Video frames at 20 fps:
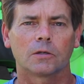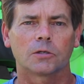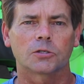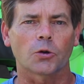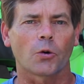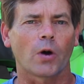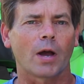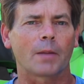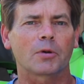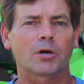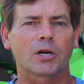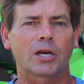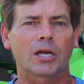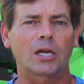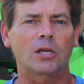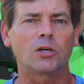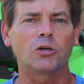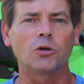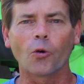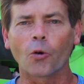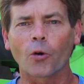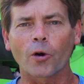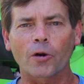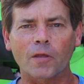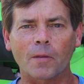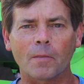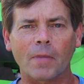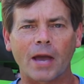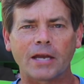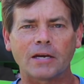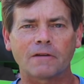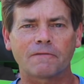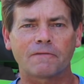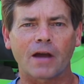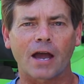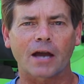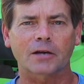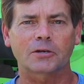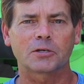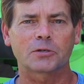So I'm going to ignore the
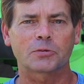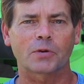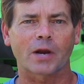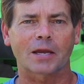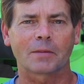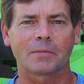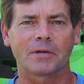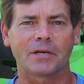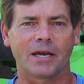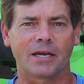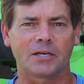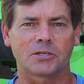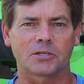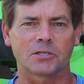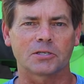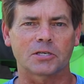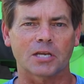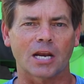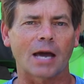manufacturer's recommendations